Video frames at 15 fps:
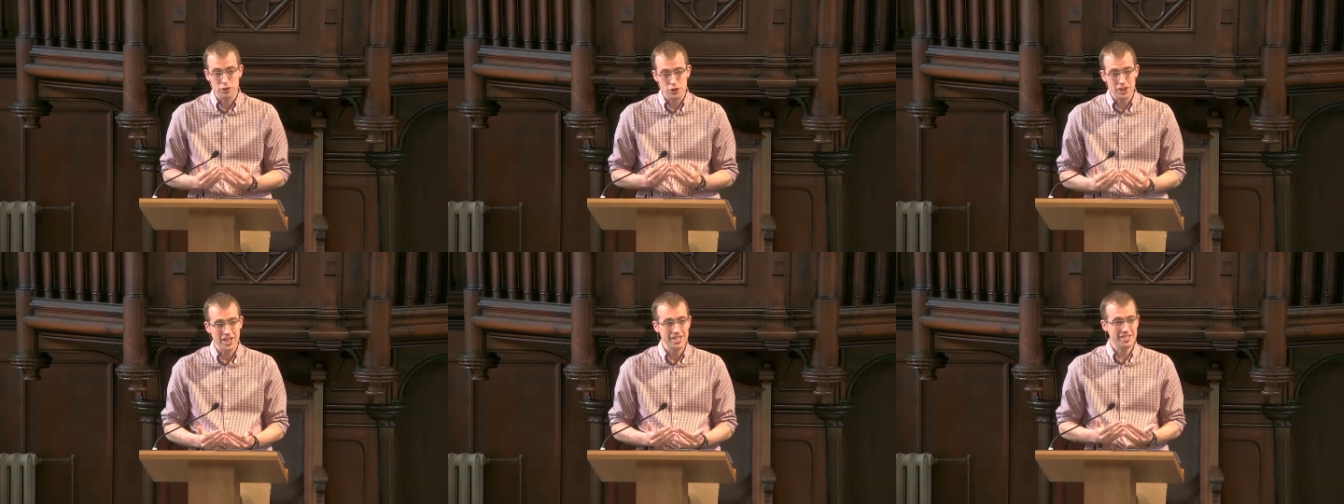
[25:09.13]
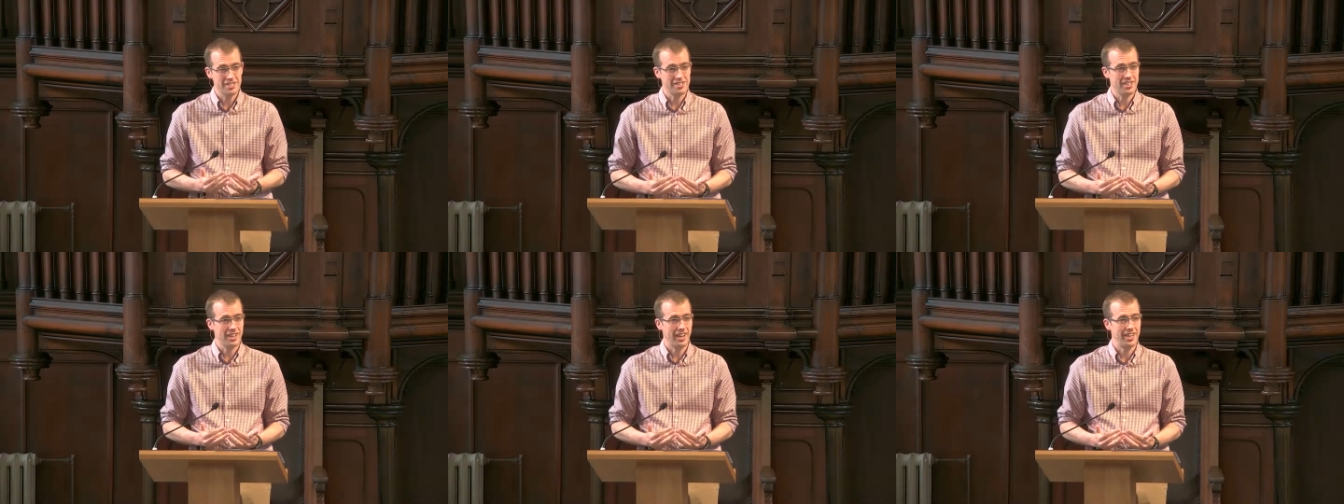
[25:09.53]

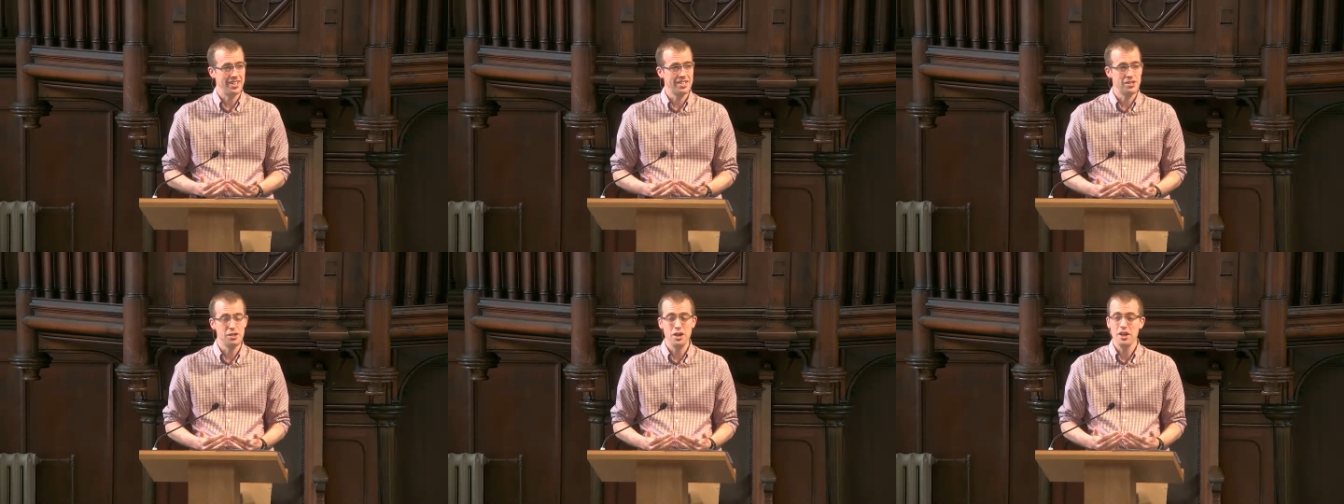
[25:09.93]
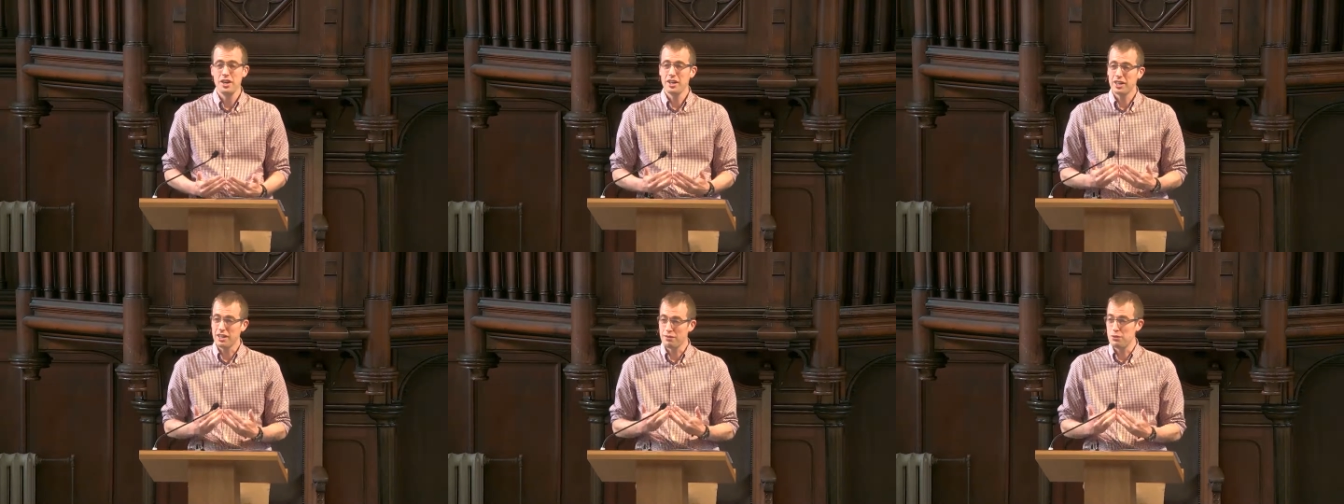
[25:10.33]
Jesus Christ
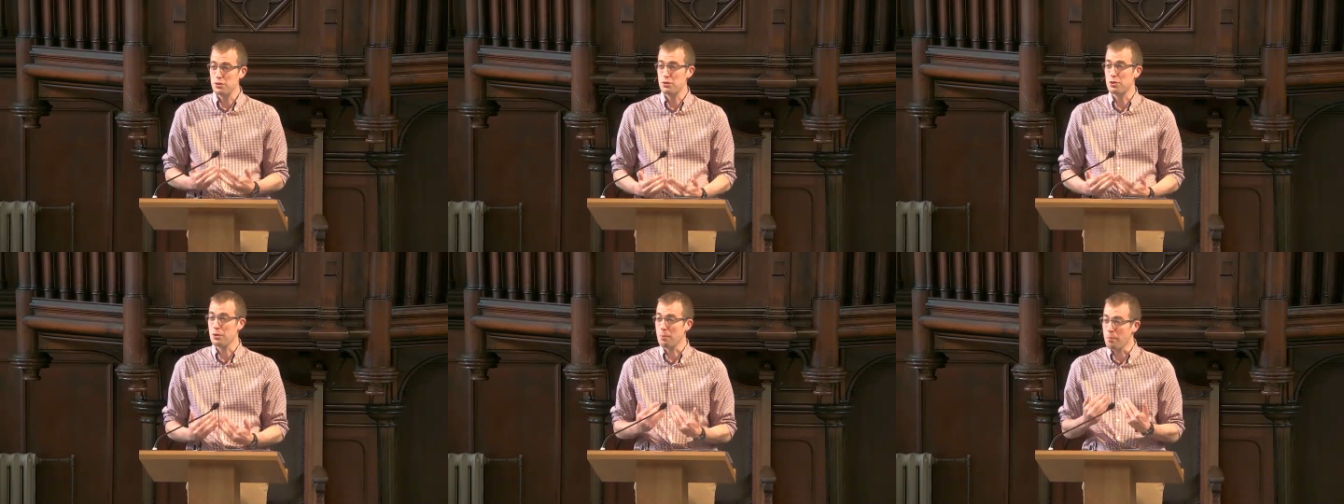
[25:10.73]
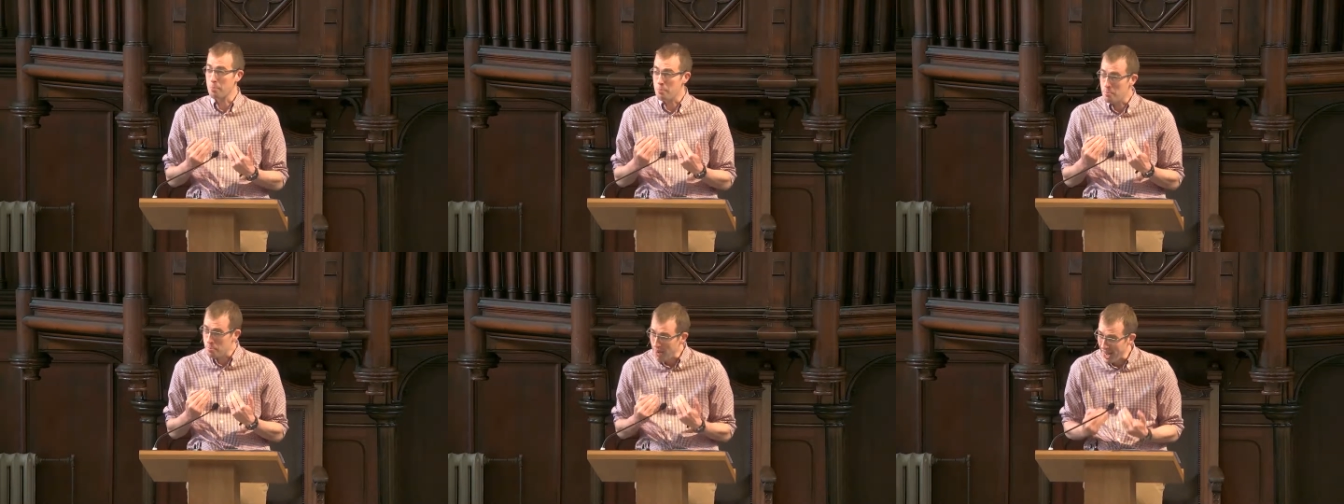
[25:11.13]
gives you the
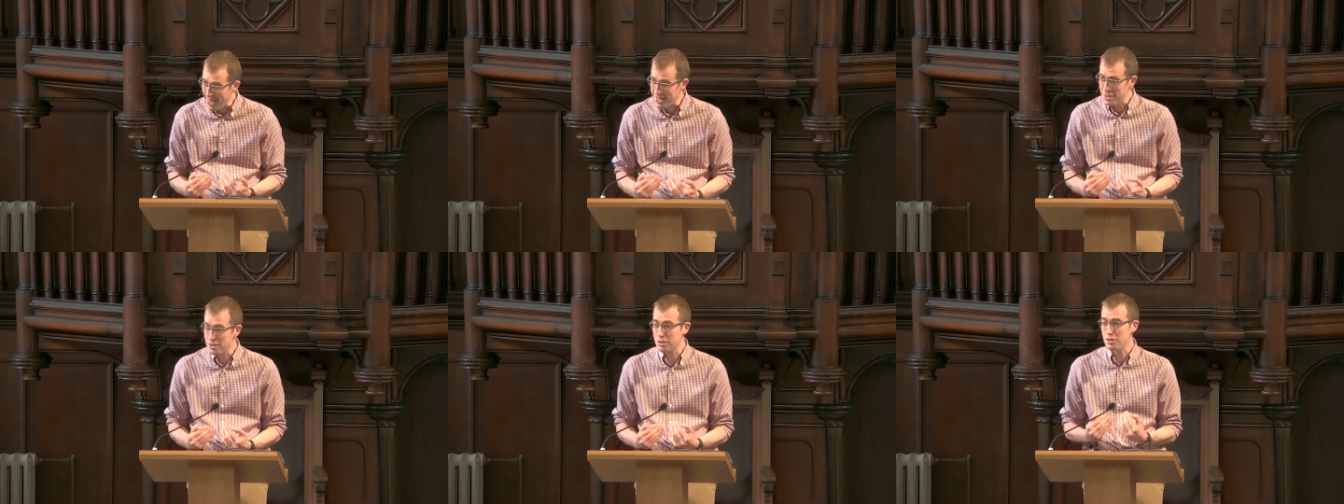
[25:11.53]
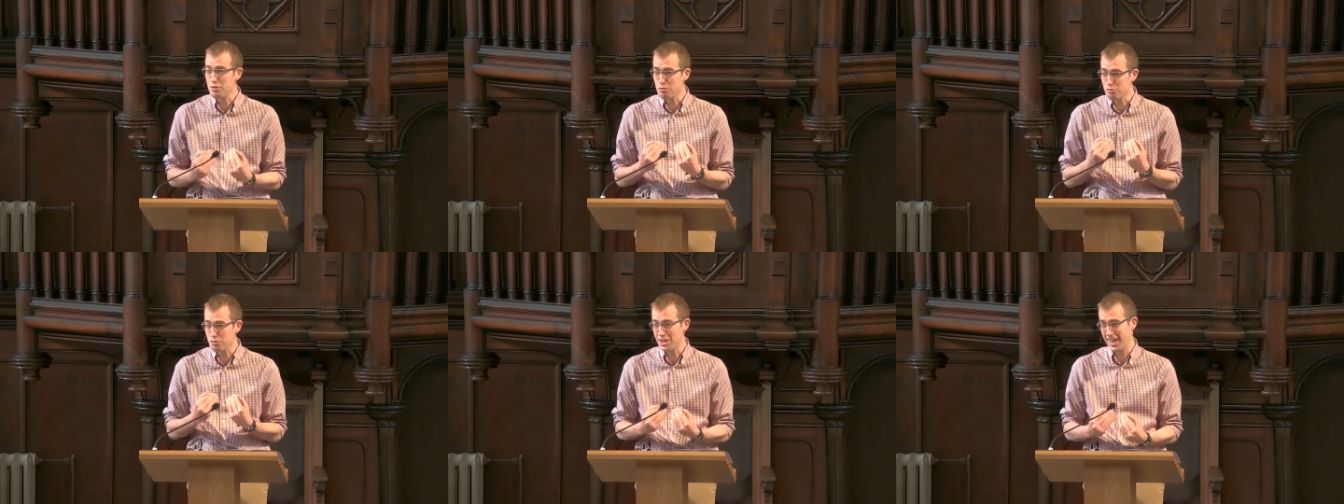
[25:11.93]
best
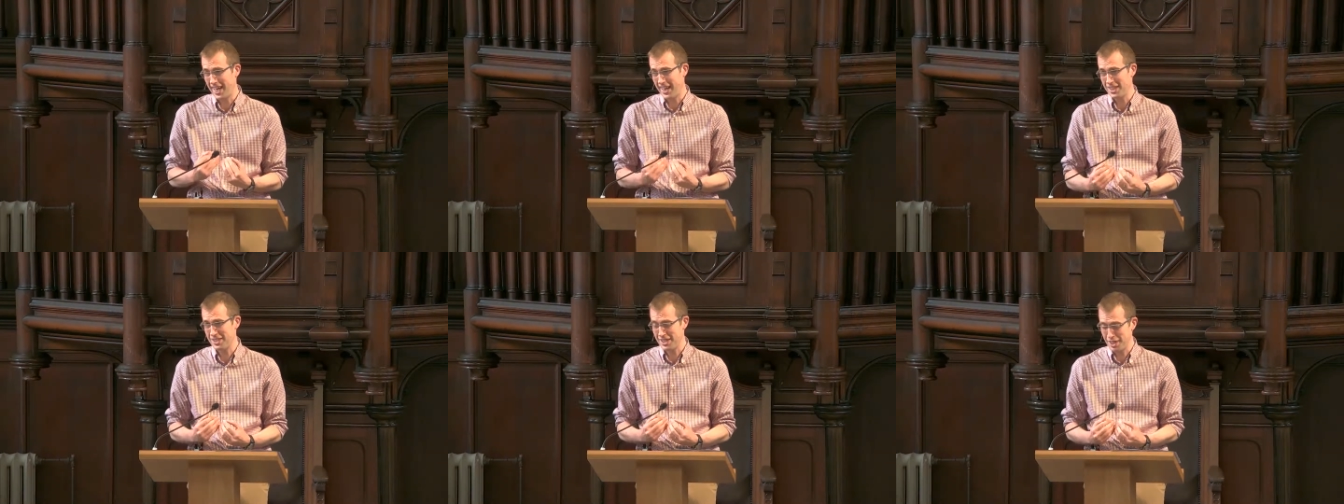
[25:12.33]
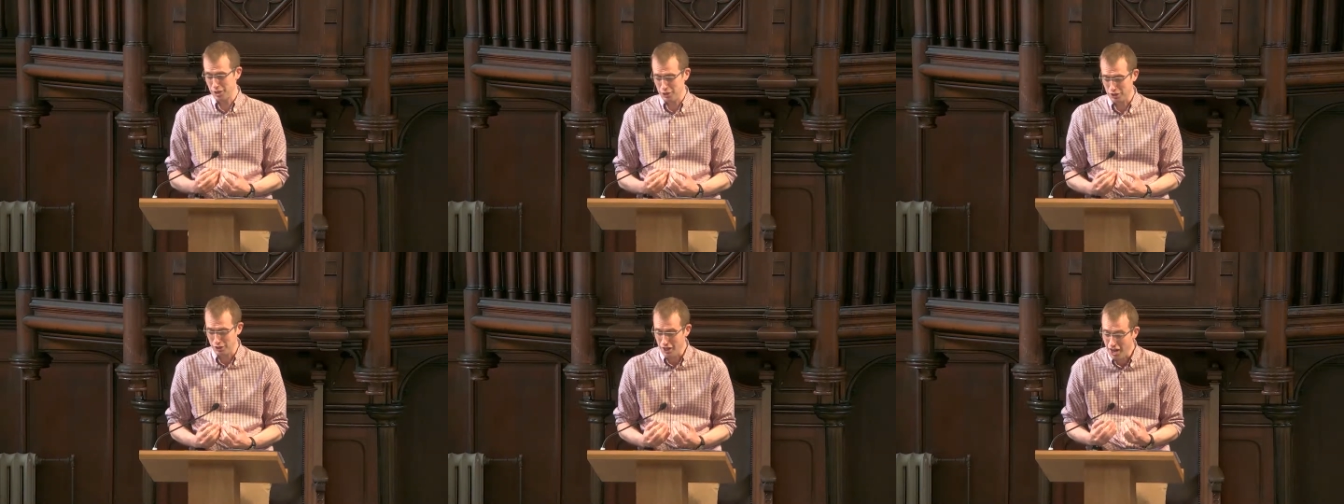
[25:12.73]

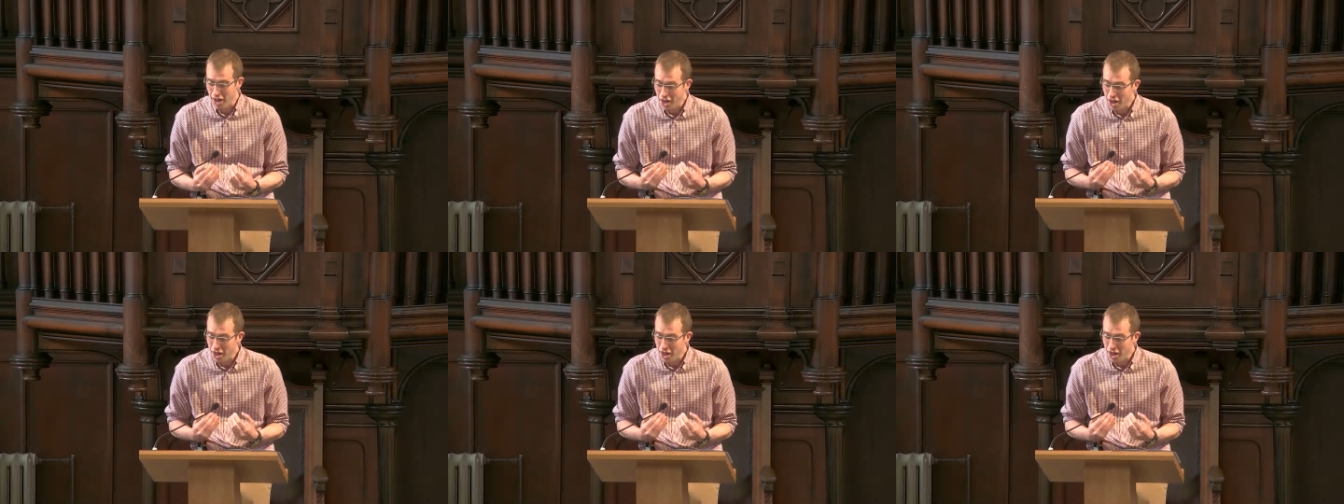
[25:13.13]
relaxation